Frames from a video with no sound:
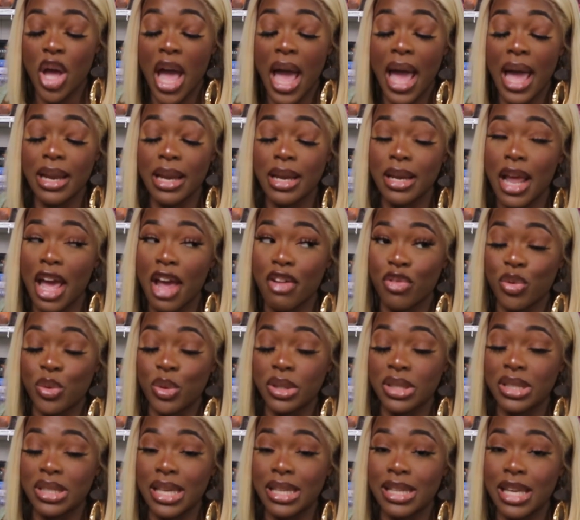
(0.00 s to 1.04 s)
And
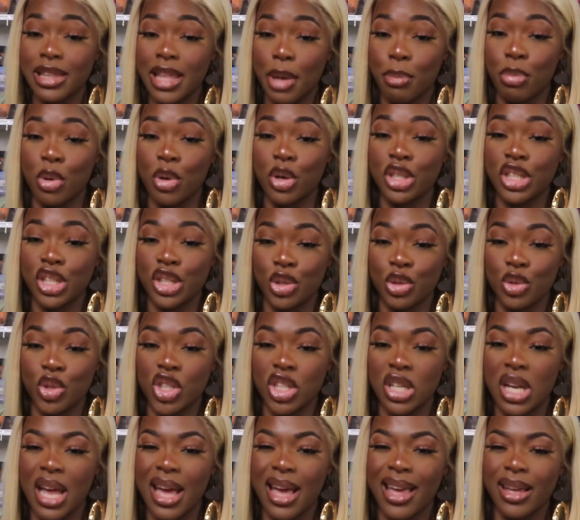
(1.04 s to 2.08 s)
everyone's saying that they're booked until
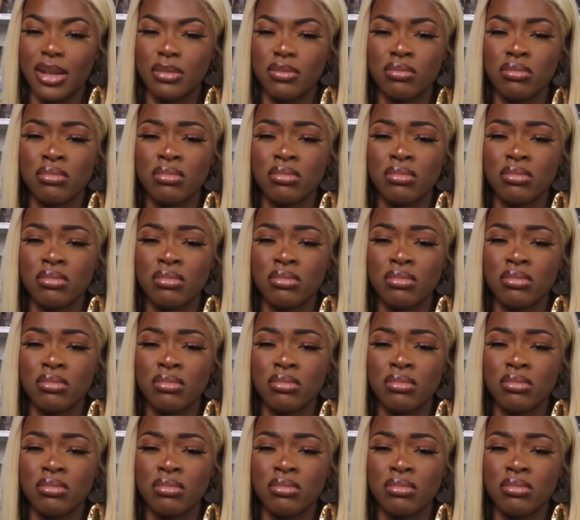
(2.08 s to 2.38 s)
July.